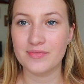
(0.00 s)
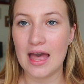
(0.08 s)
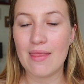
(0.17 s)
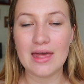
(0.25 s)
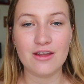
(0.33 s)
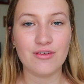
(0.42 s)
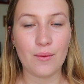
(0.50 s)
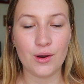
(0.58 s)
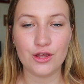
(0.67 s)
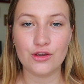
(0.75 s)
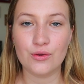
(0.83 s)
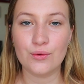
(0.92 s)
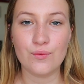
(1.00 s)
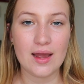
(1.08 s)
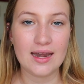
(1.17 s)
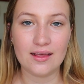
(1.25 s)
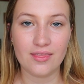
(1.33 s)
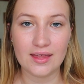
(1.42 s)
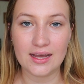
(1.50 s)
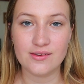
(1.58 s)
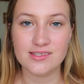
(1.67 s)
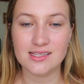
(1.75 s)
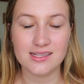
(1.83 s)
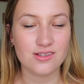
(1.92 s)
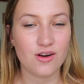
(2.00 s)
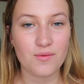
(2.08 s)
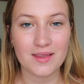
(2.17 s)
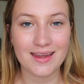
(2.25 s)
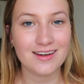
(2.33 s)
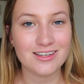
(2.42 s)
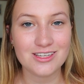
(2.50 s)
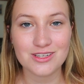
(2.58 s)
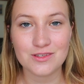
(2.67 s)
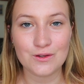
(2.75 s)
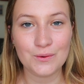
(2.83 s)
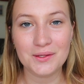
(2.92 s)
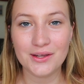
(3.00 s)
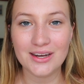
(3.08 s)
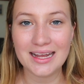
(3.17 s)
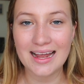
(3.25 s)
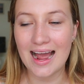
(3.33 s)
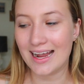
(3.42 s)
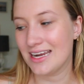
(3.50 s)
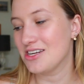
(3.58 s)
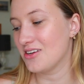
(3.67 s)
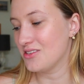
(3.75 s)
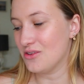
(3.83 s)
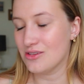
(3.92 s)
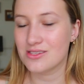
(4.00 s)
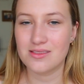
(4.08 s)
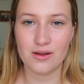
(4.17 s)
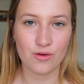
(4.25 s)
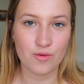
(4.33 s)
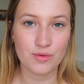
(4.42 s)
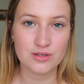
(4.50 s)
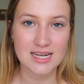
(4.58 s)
And then if I want to Google anything else that's not related to uni, I can just use the normal